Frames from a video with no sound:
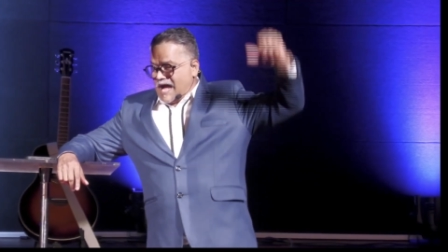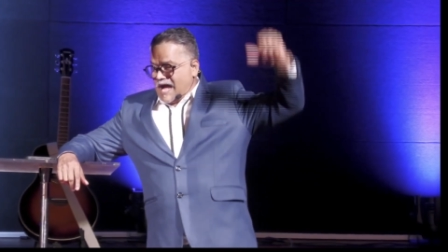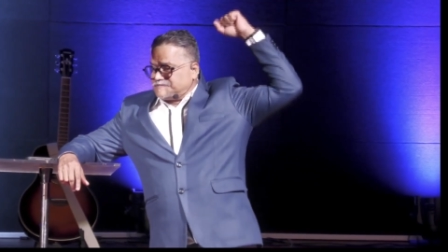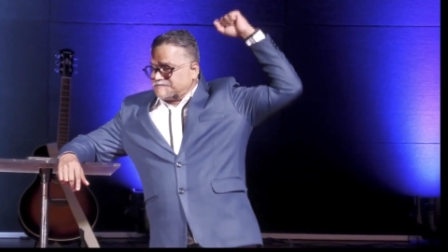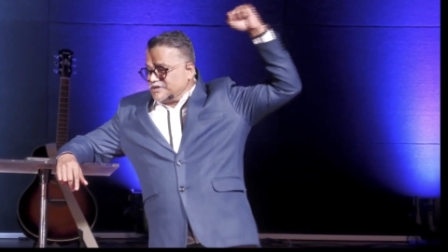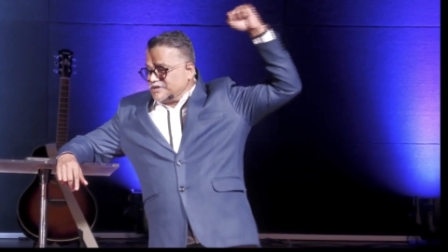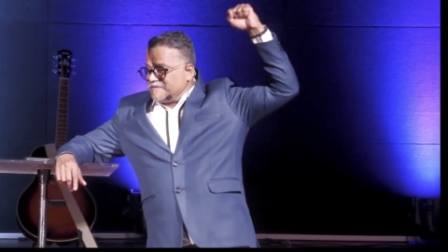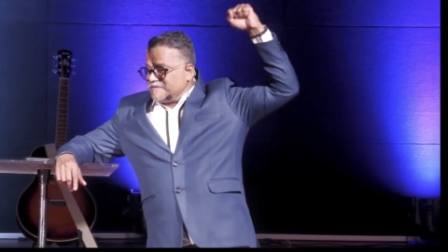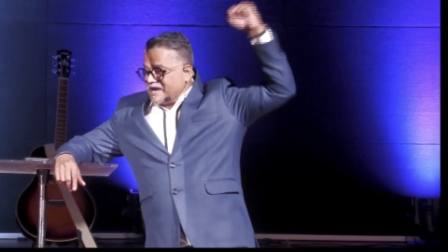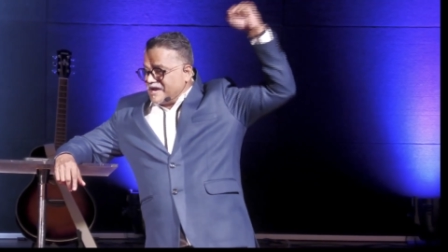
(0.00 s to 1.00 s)

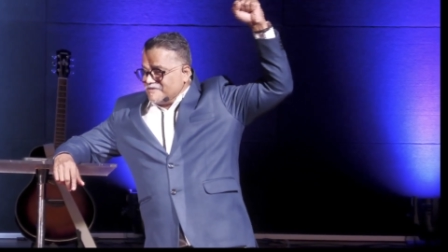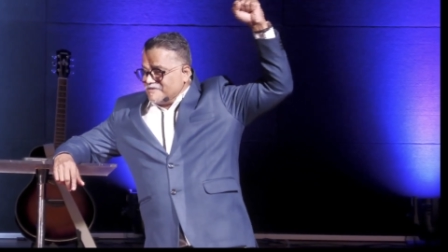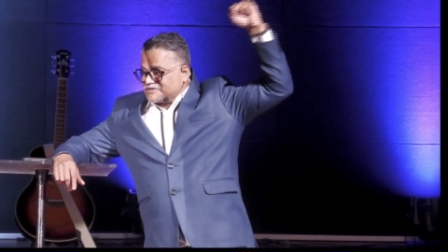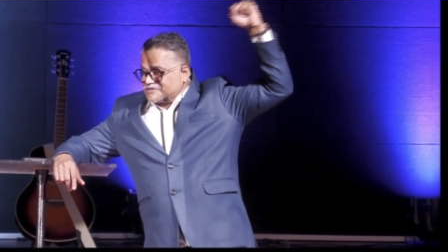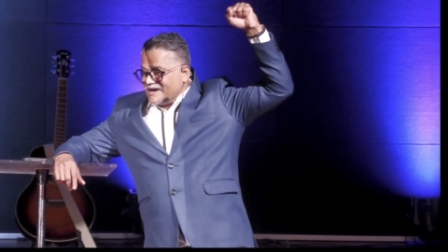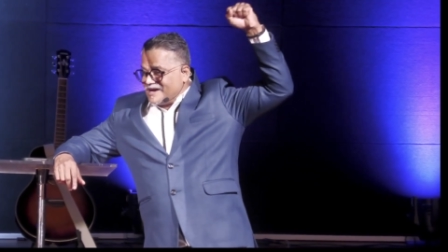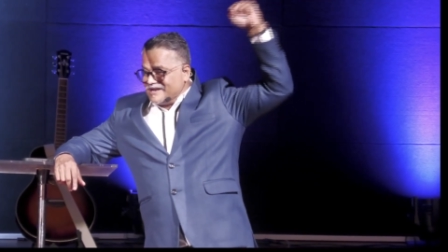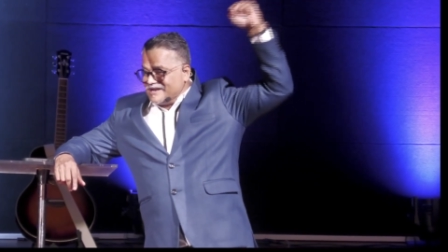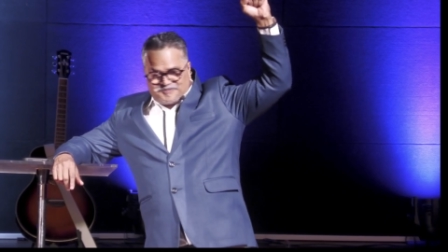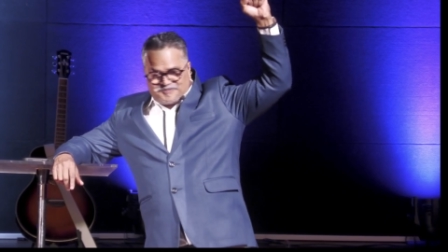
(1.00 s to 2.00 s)
Absalom, king of Israel,
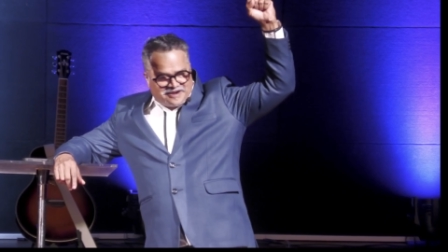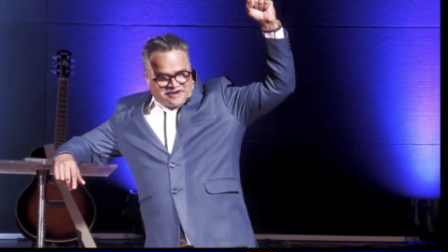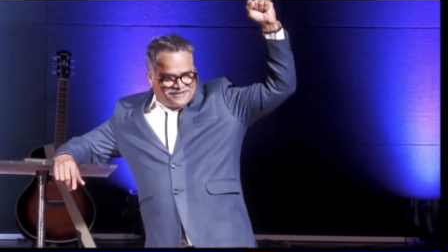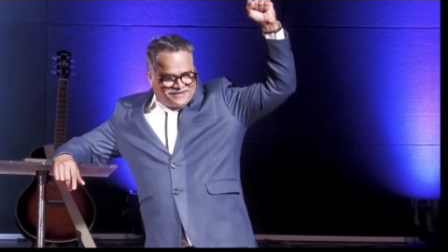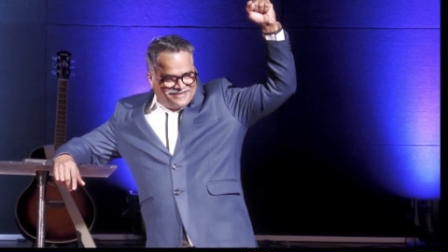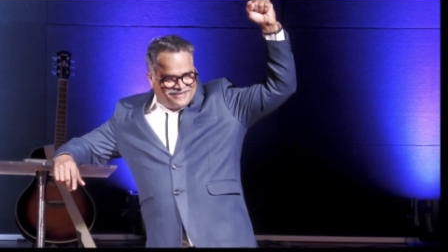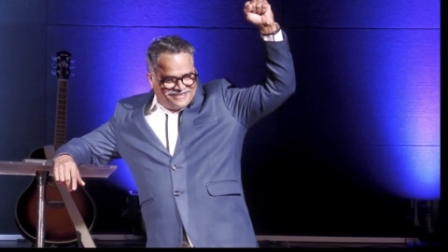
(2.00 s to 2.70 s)
live forever.